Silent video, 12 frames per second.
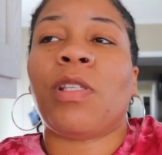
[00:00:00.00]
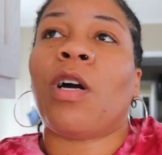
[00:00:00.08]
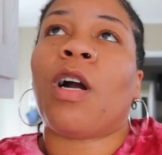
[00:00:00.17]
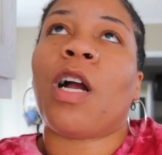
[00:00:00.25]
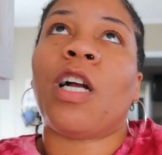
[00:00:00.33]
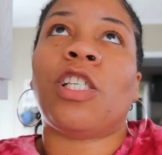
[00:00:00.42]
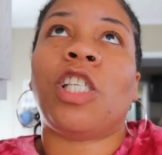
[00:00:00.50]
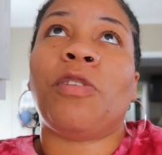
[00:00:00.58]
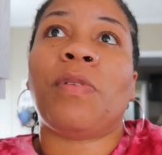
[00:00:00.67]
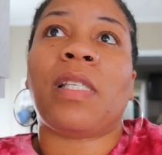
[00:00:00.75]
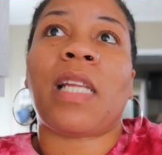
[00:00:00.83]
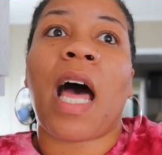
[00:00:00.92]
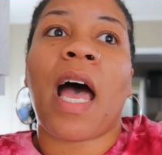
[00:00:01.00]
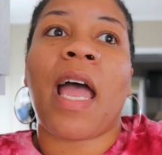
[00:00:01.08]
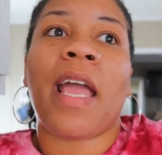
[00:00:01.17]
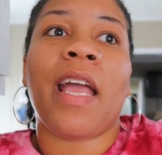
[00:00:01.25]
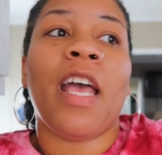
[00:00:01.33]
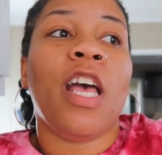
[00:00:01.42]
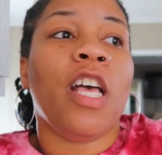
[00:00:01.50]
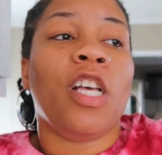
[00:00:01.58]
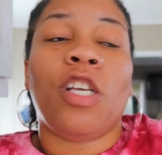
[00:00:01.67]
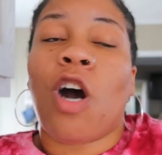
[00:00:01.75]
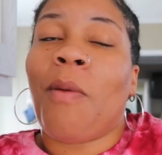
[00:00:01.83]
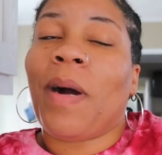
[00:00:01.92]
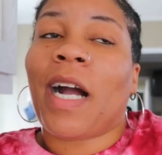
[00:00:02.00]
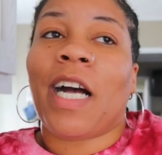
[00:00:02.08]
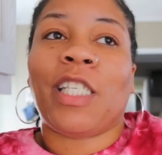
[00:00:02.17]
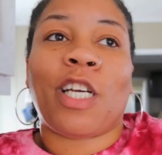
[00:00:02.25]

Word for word: So girl, she was like, oh my gosh,